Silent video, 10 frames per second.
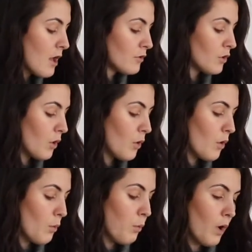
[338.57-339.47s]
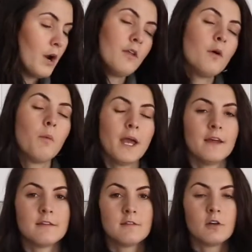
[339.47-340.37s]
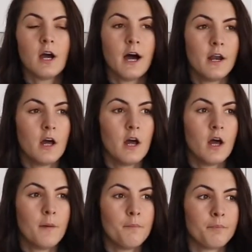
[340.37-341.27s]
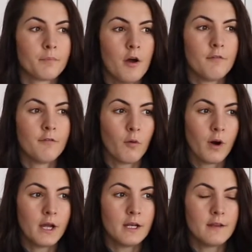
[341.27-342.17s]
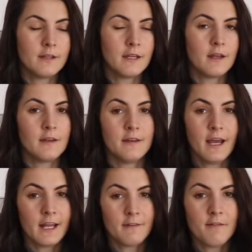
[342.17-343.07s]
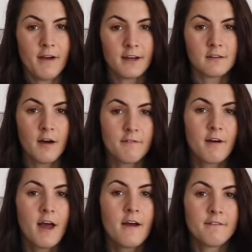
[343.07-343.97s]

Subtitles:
So one of the ways to kind of avoid the negative effects of